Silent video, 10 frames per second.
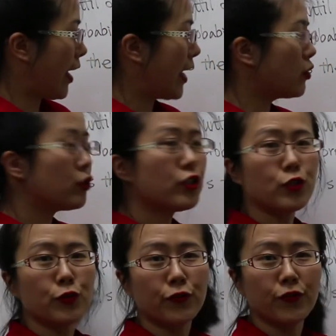In order
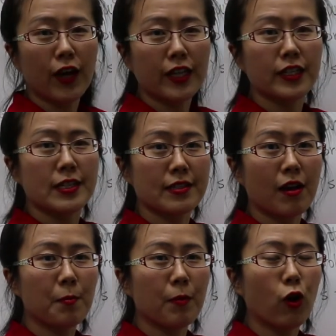to find the
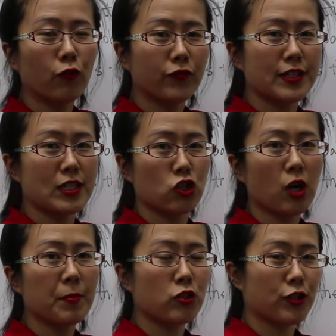sum of this
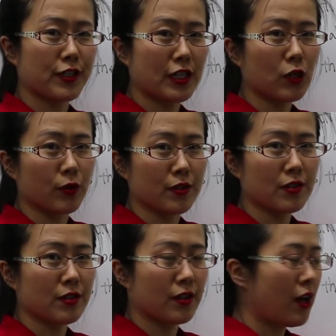geometric
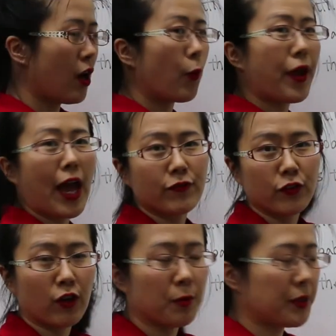sequence, we have the
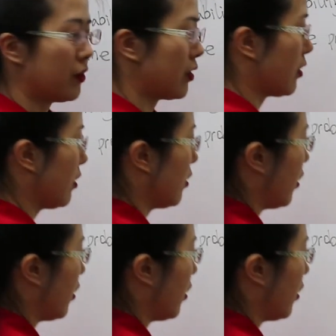formula